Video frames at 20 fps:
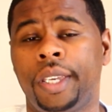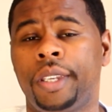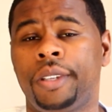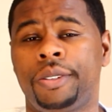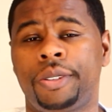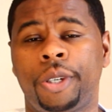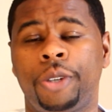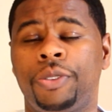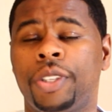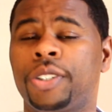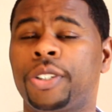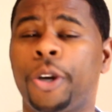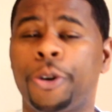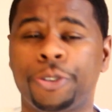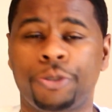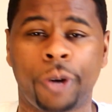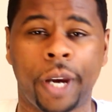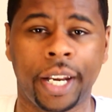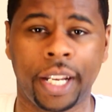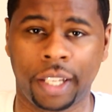So this goes
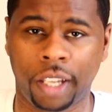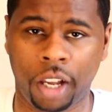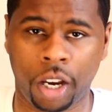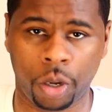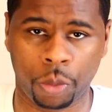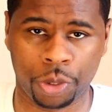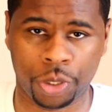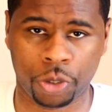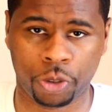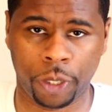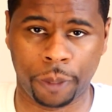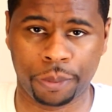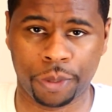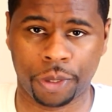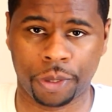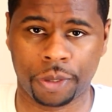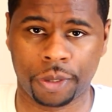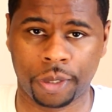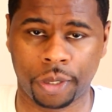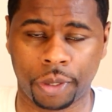right along with
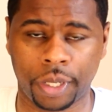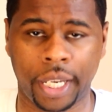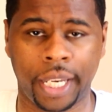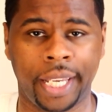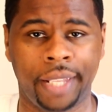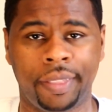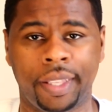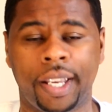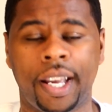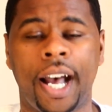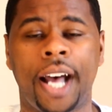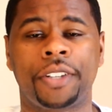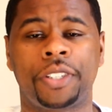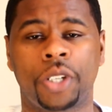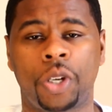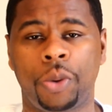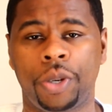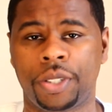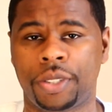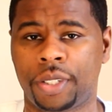scriptures, okay, and the
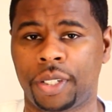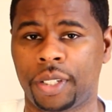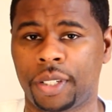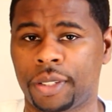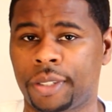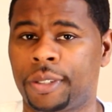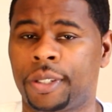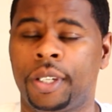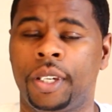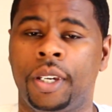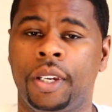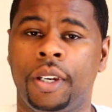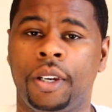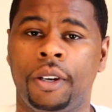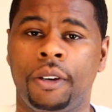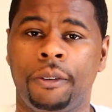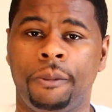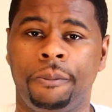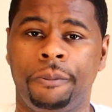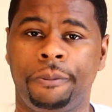consequences
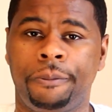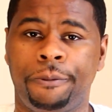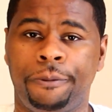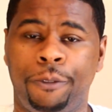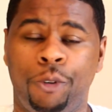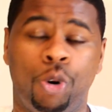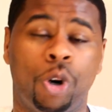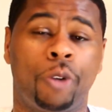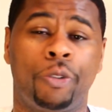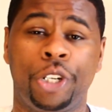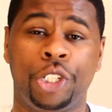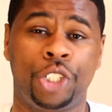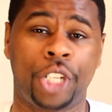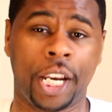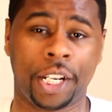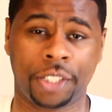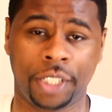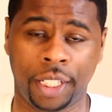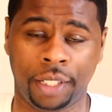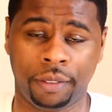for
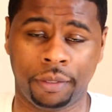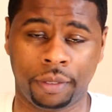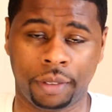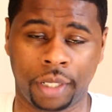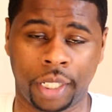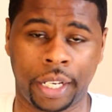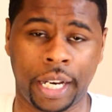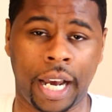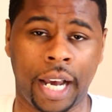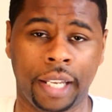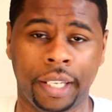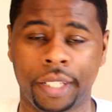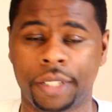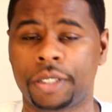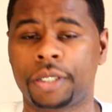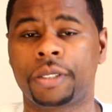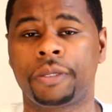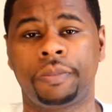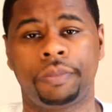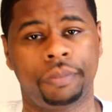rejecting the
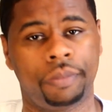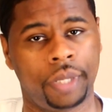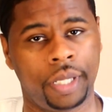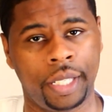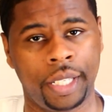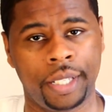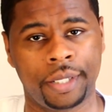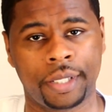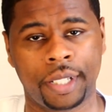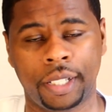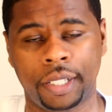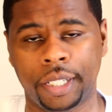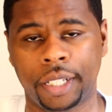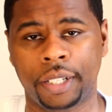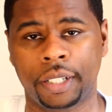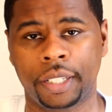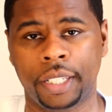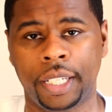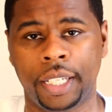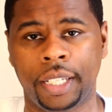knowledge is
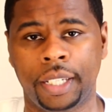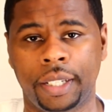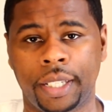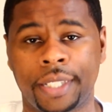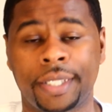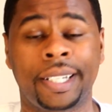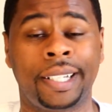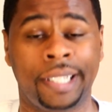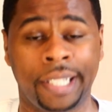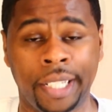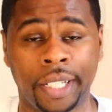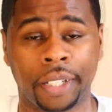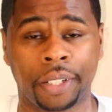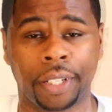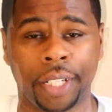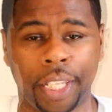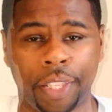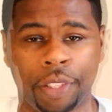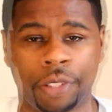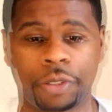clearly is clear
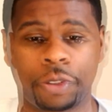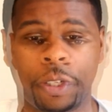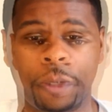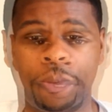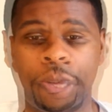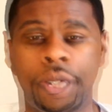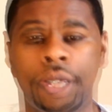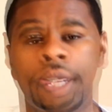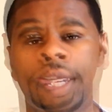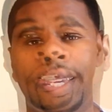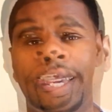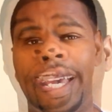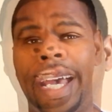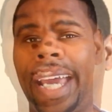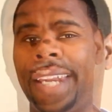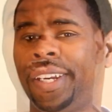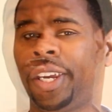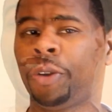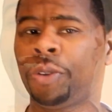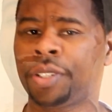in the scripture.
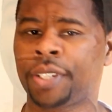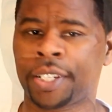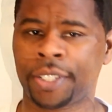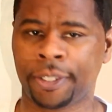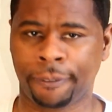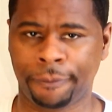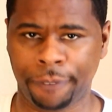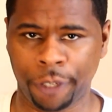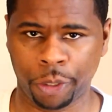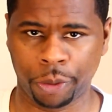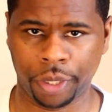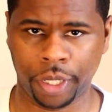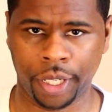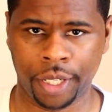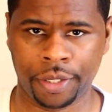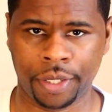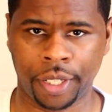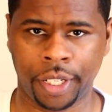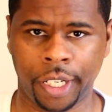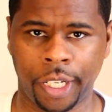I know this doesn't feel
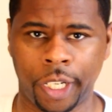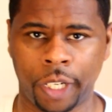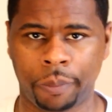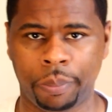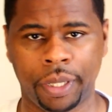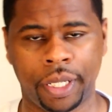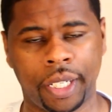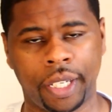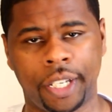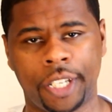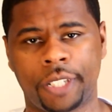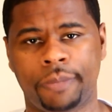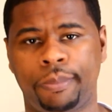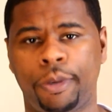good to hear because